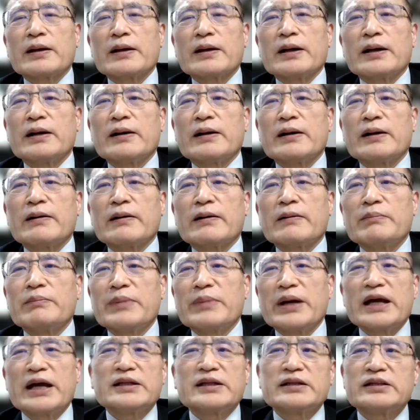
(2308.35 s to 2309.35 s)
uh,
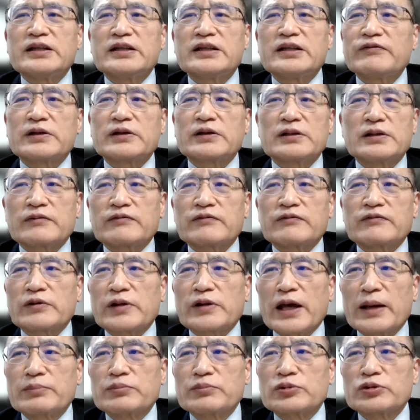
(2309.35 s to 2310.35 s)
made it difficult for
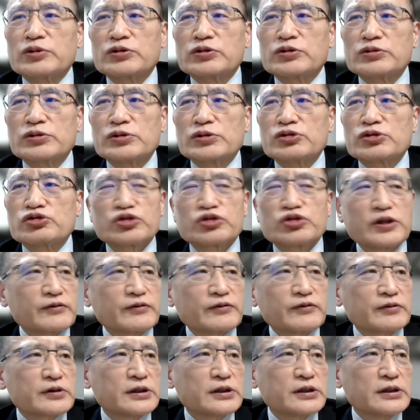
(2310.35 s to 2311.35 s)
them to
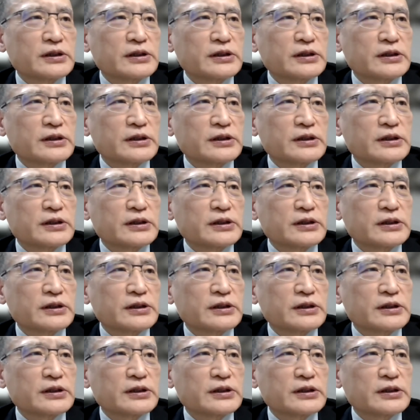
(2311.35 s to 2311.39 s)
shift